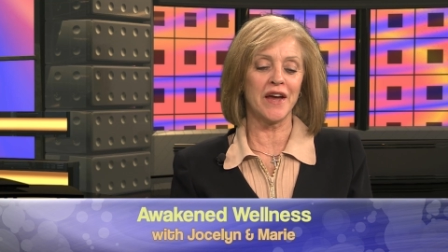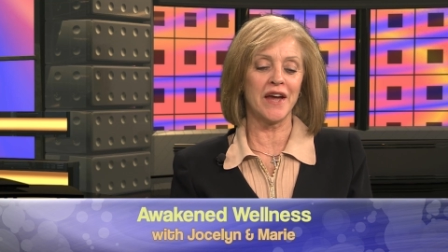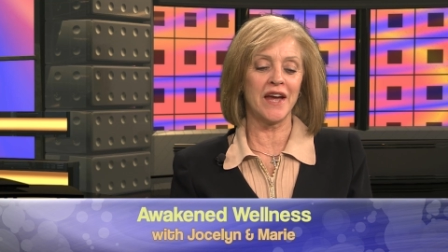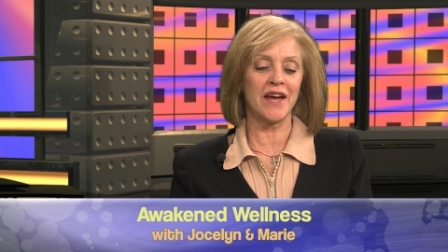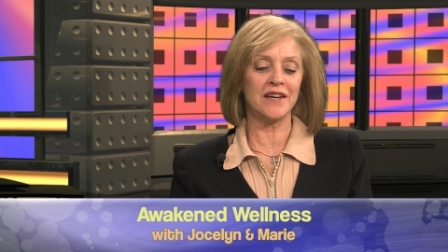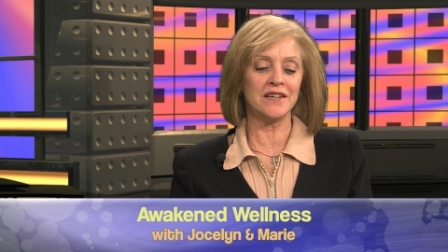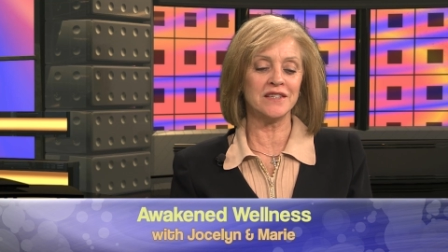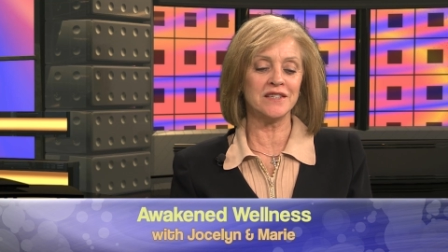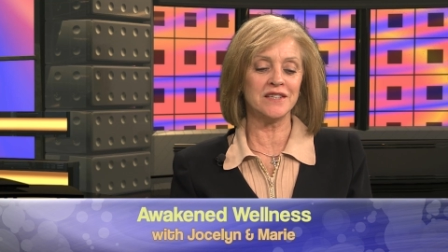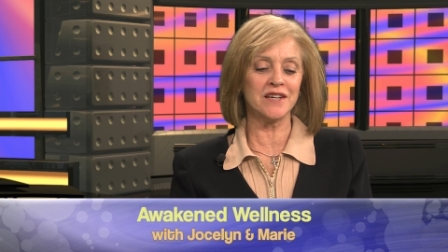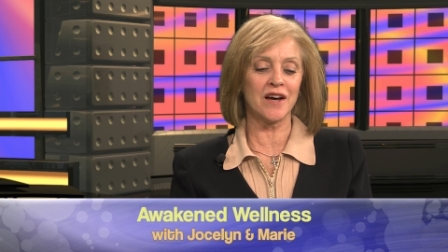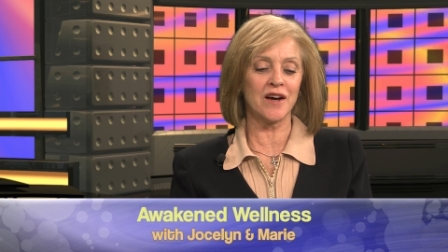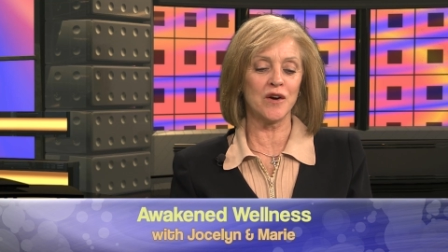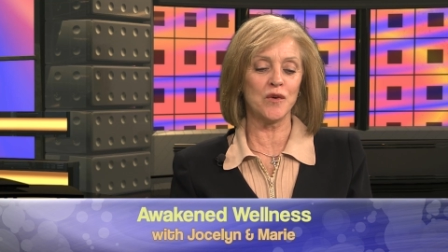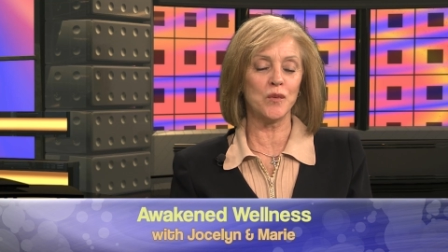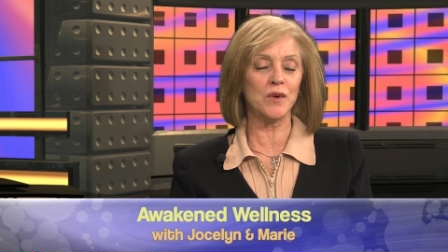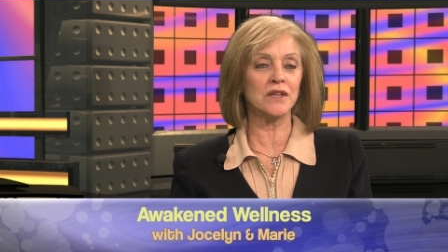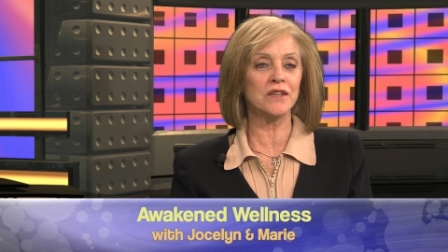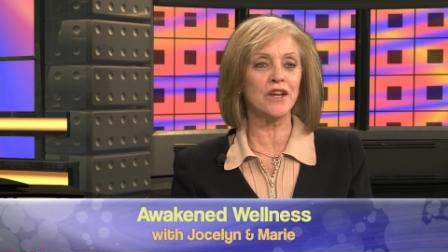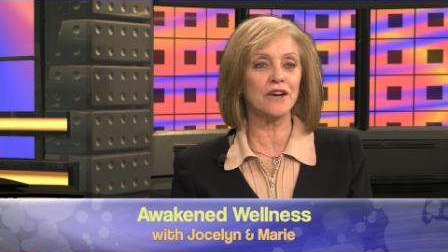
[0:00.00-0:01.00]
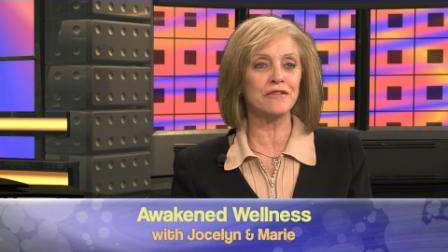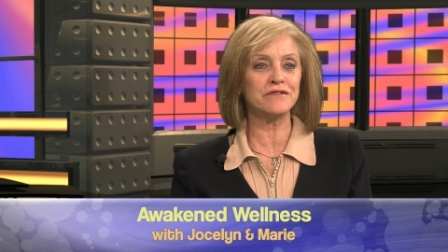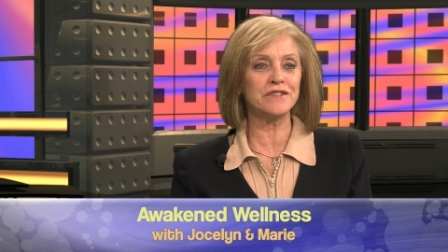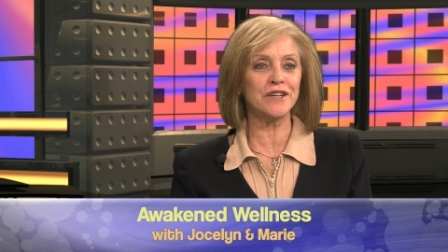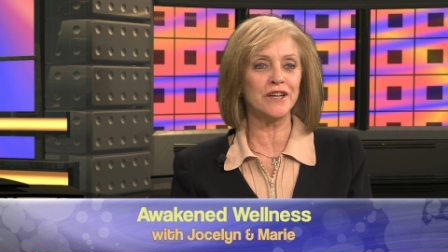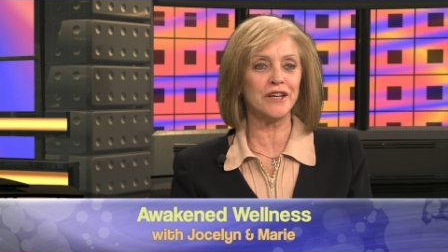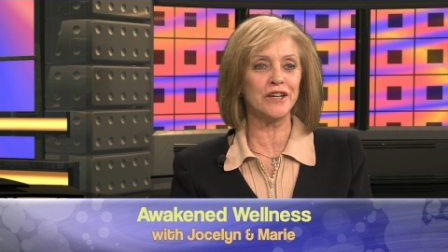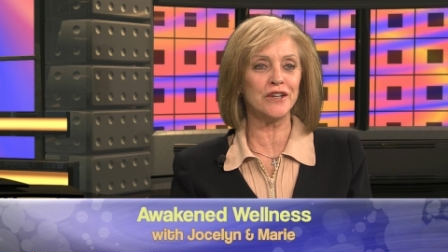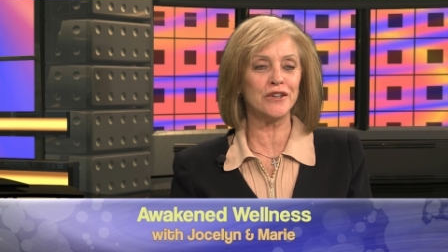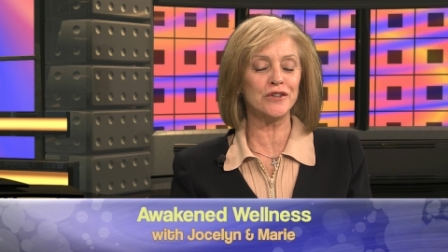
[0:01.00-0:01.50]
And we love
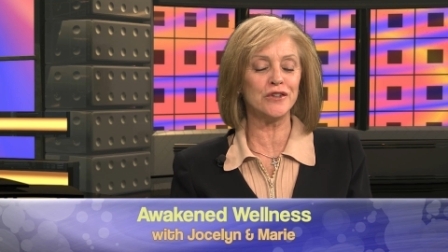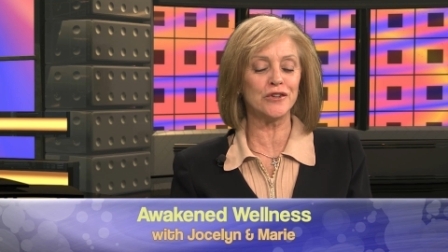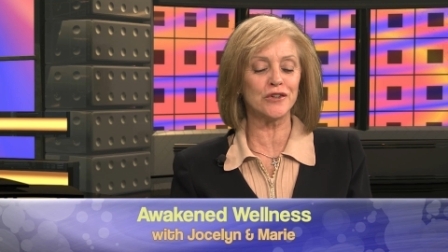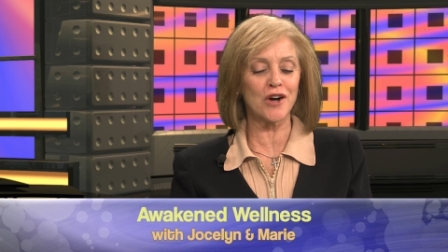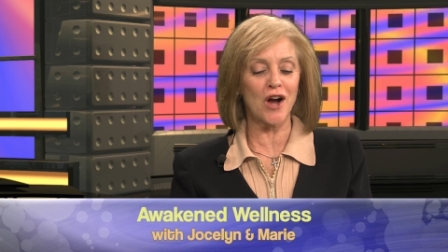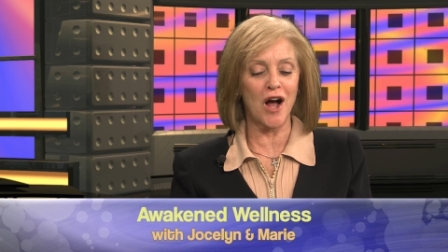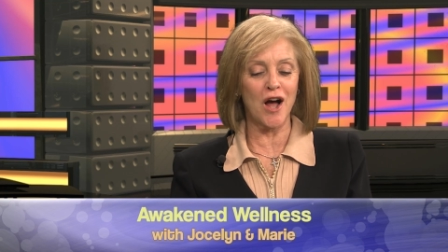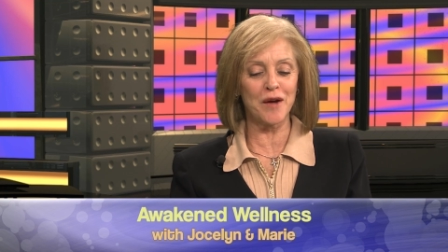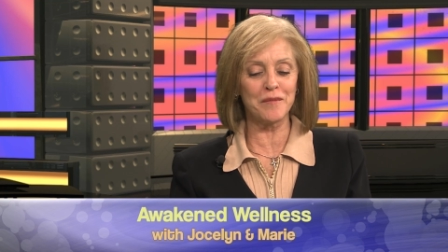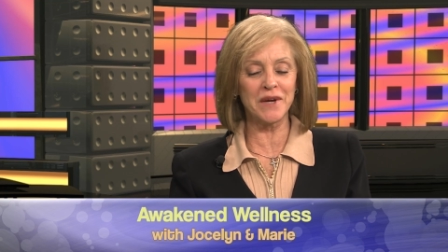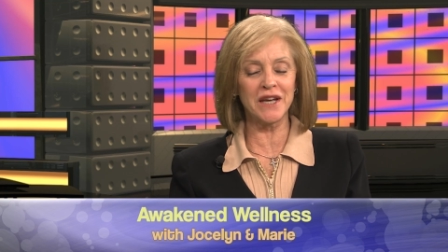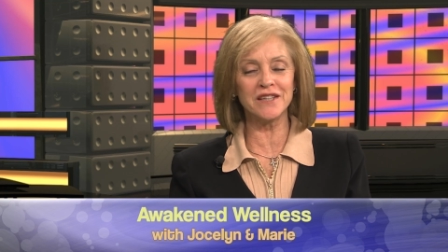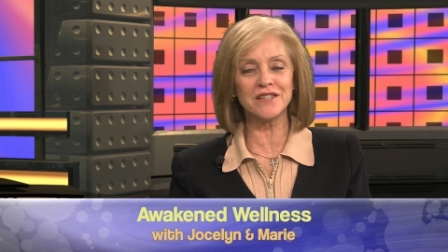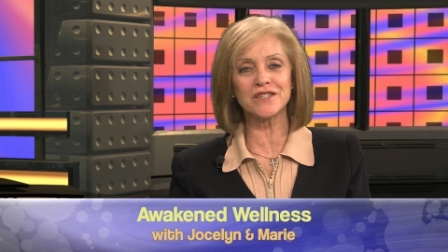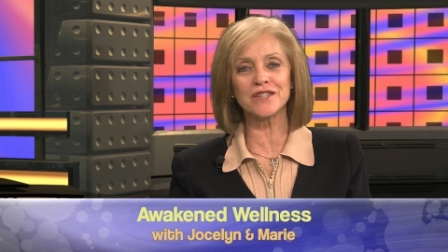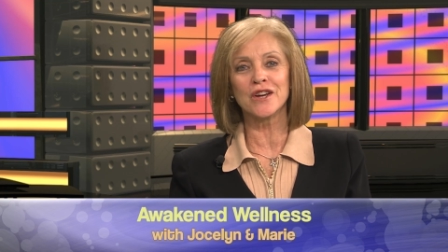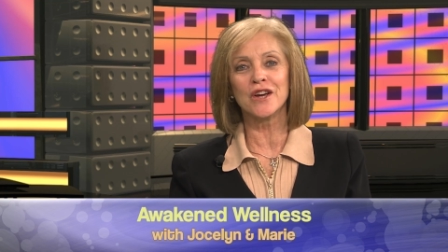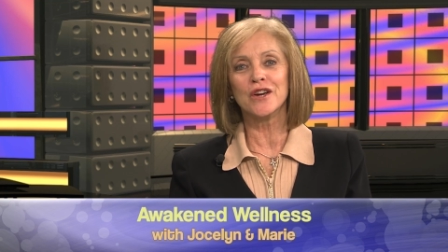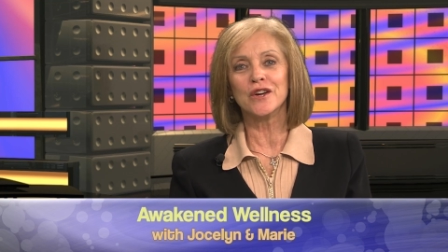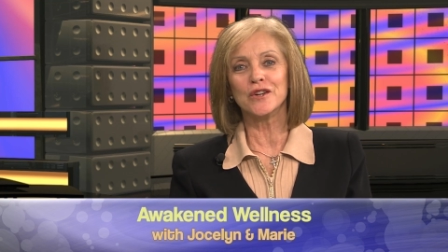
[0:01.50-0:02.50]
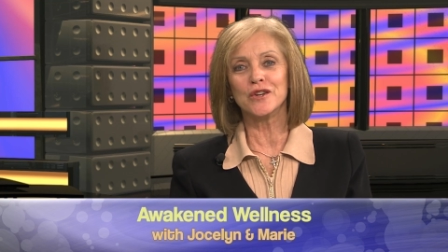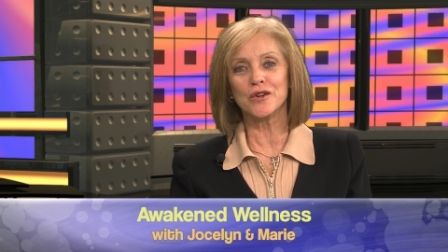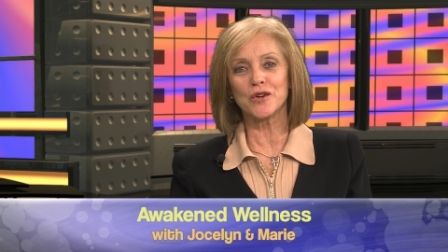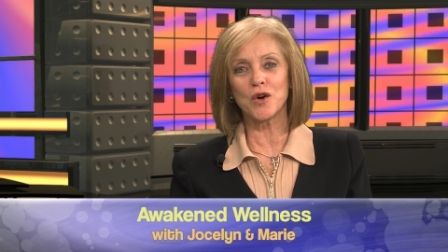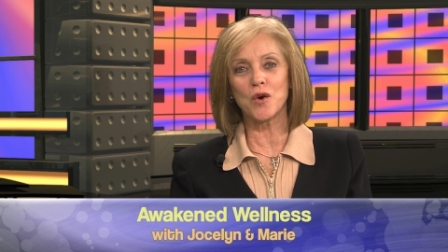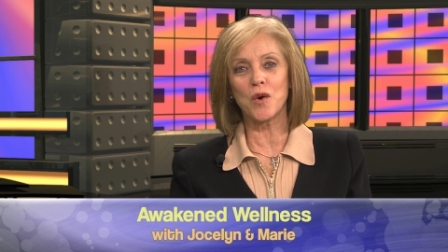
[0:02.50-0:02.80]
to hear your comments, your